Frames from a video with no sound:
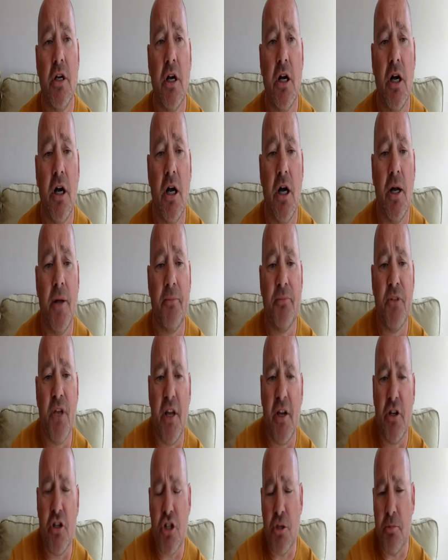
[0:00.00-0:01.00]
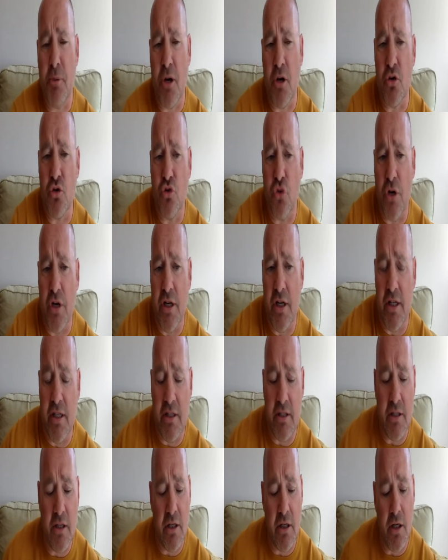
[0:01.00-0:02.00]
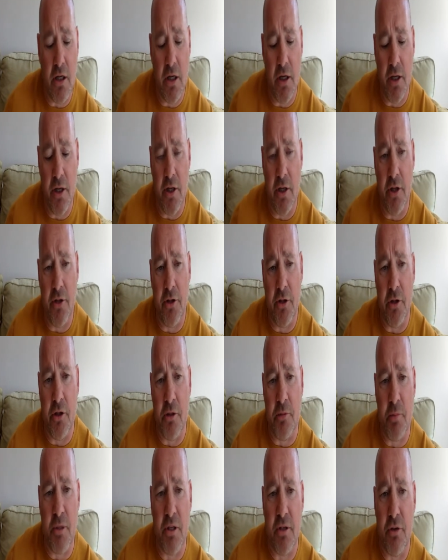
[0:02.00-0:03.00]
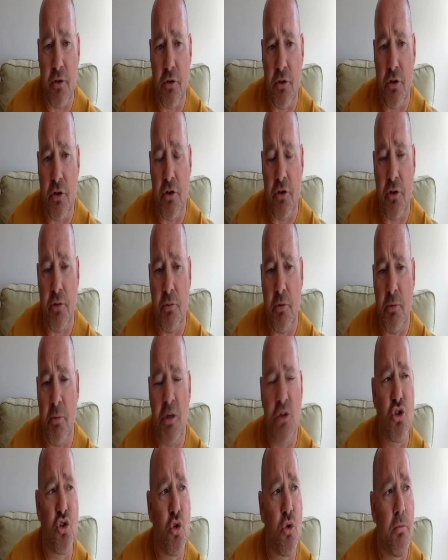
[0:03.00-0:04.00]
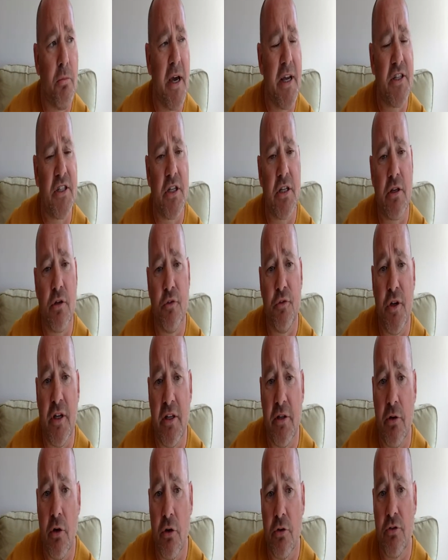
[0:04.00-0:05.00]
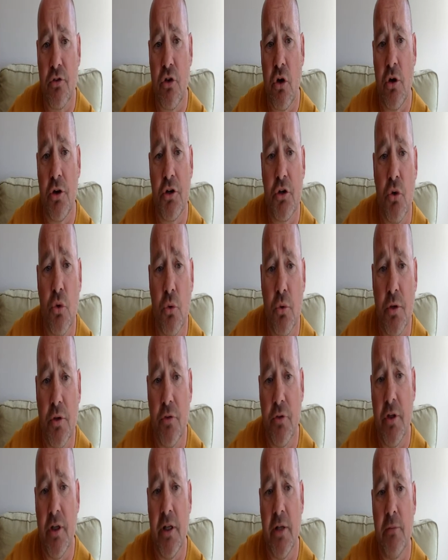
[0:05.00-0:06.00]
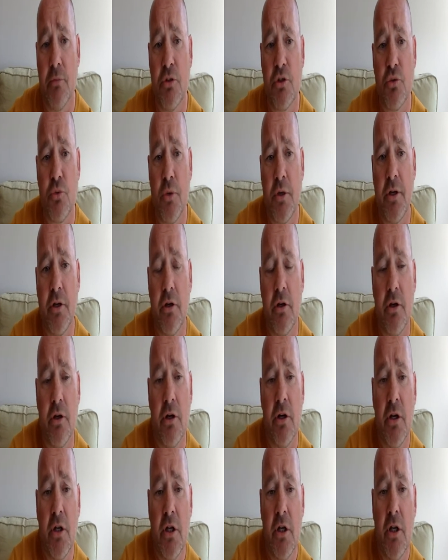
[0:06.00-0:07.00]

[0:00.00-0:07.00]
And I suppose really the most traumatic event, I'd kind of call it really, was when I